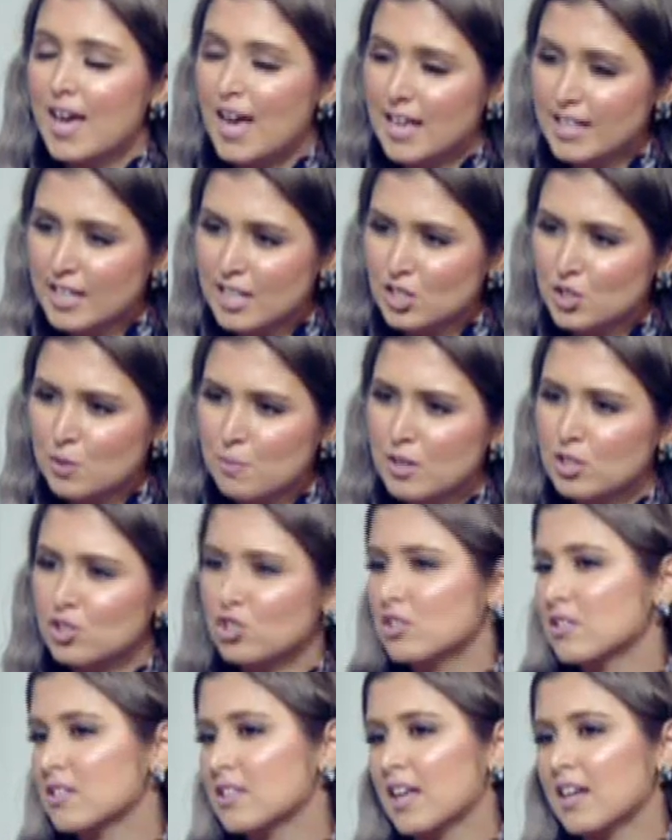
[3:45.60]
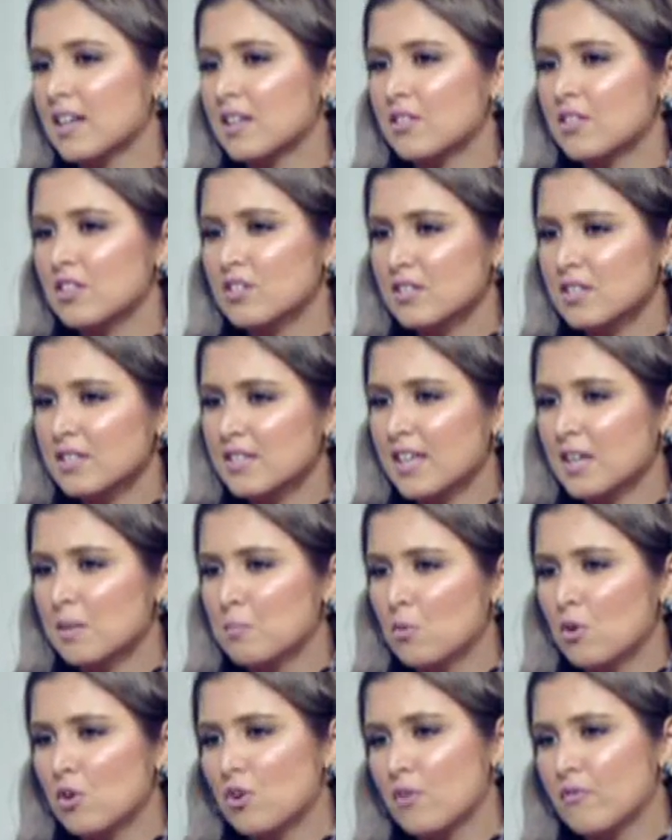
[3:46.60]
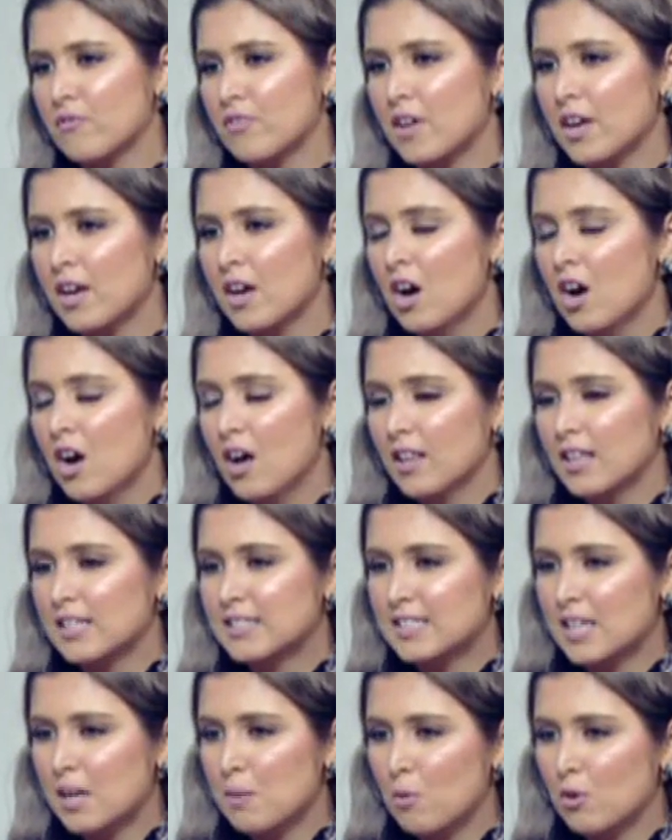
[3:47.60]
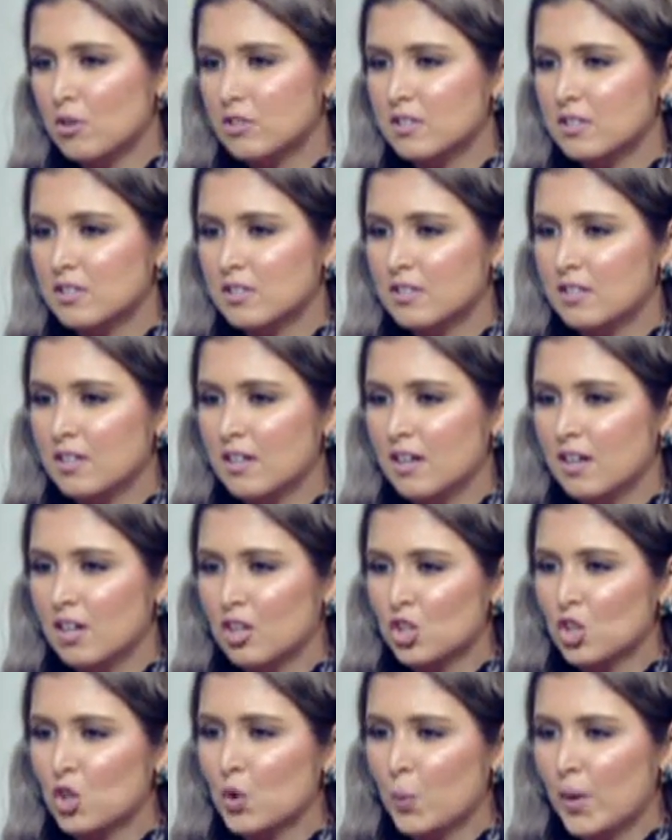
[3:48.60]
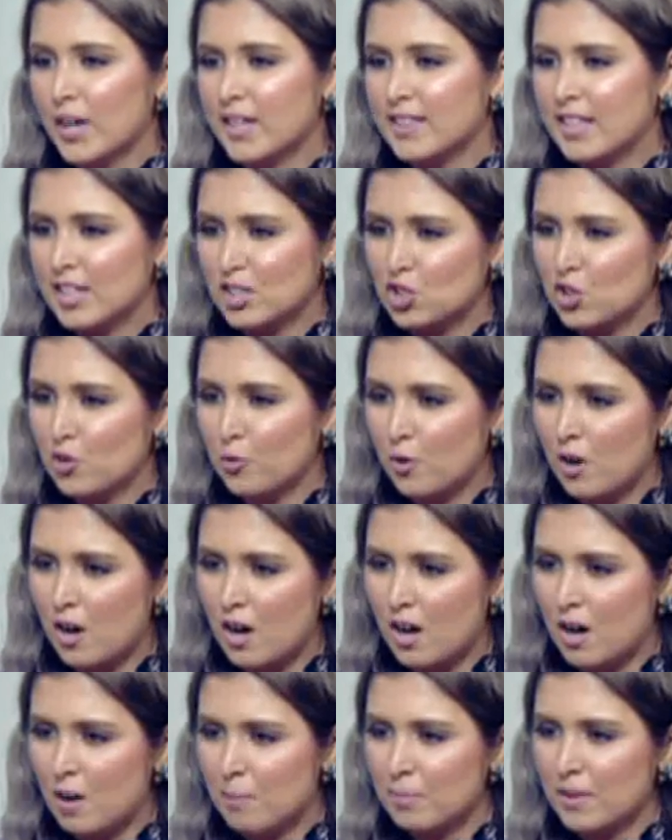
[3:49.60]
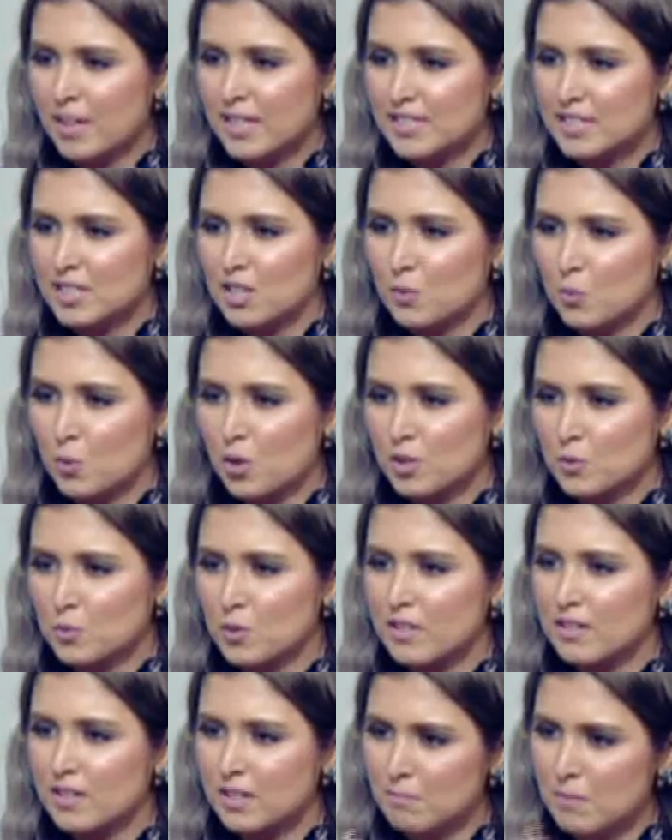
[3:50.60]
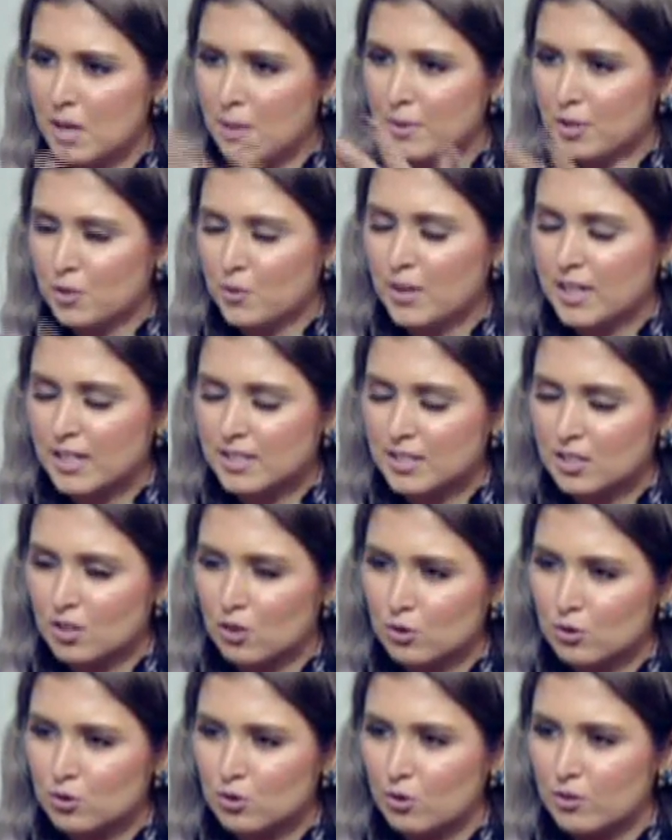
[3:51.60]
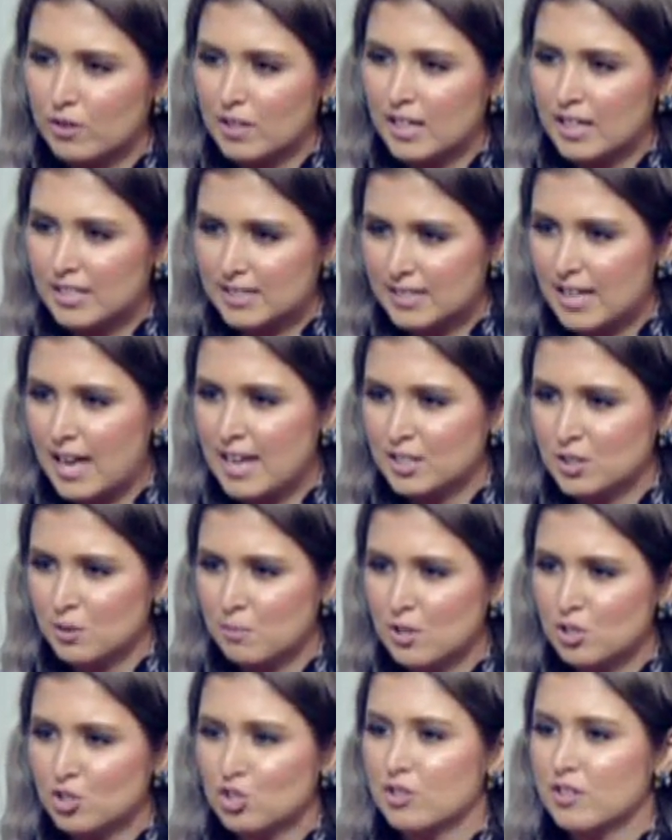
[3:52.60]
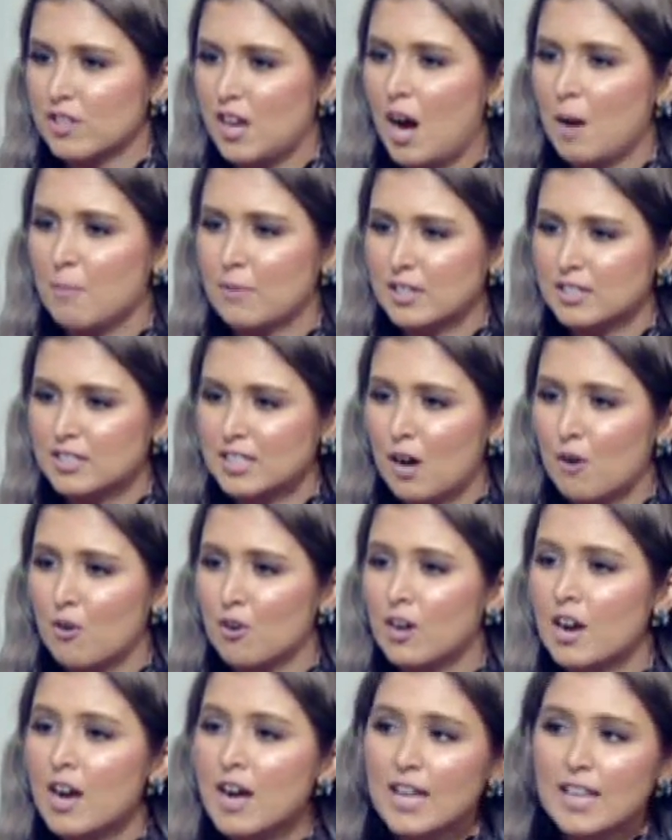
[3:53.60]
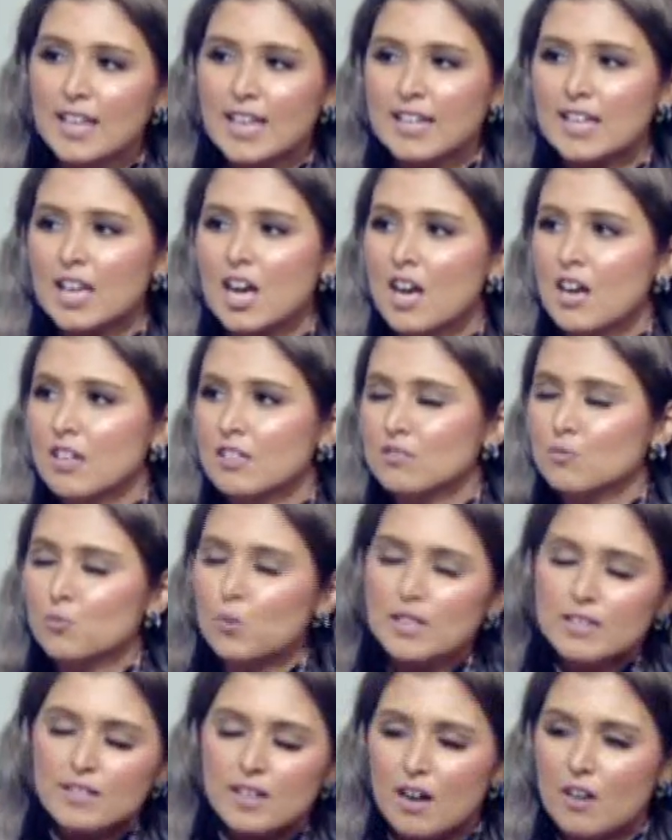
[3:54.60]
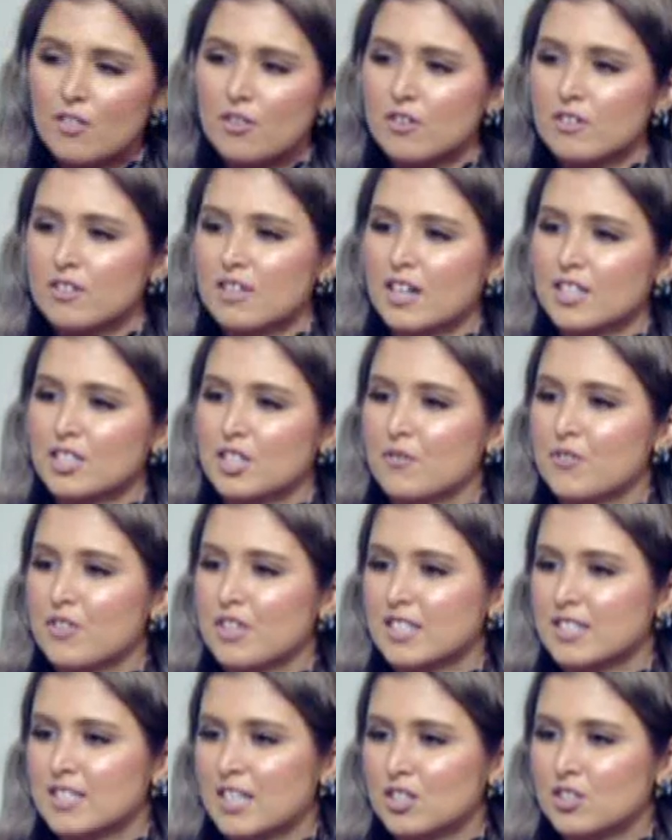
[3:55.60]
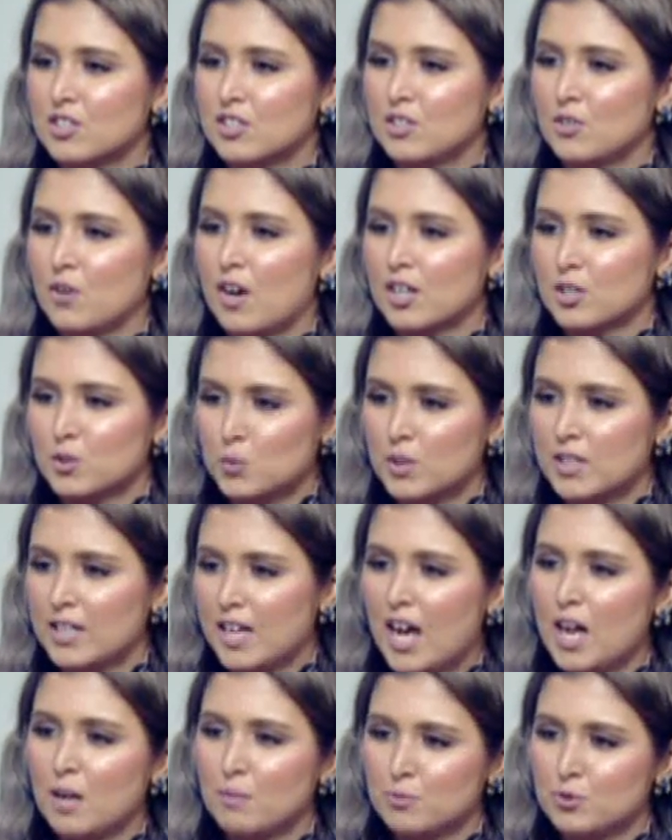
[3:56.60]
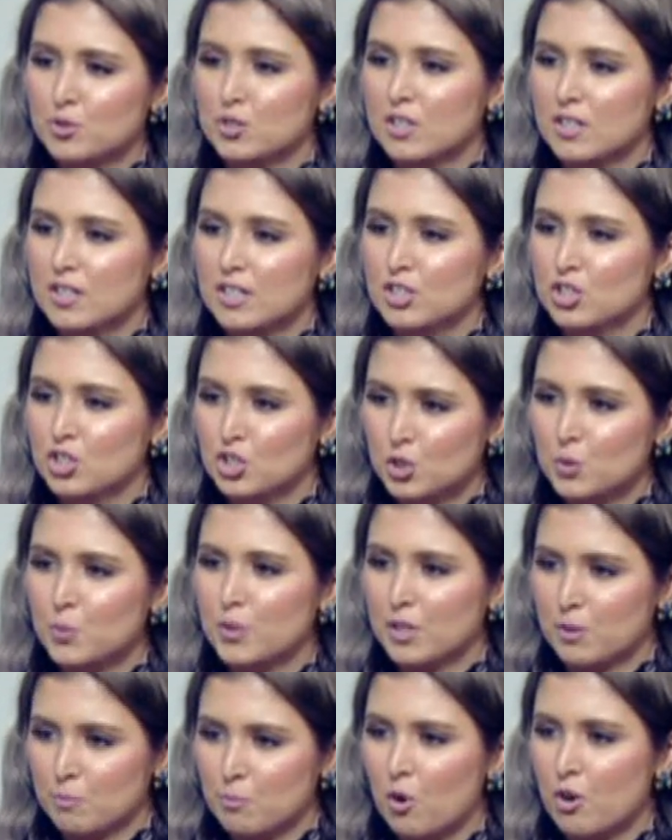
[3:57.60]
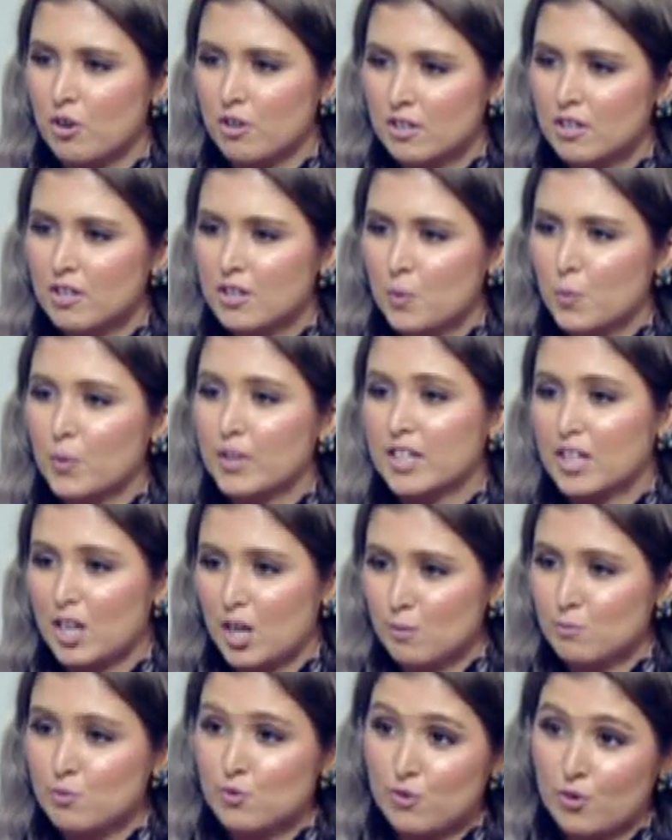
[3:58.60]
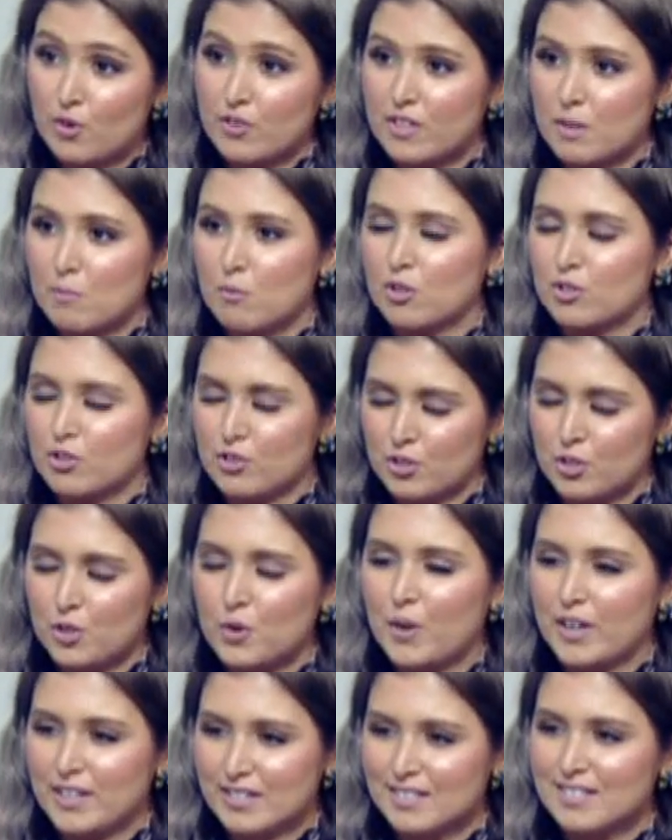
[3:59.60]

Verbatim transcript: And as you mentioned, like this is like more of the, let's say, modern uh, Kuwait that you've uh, placed and worked with and maybe creating also, the, as you mentioned, the Hamra Tower. Like what other kind of things that you actually helped uh, in doing more when sure. it comes for the modern Kuwait?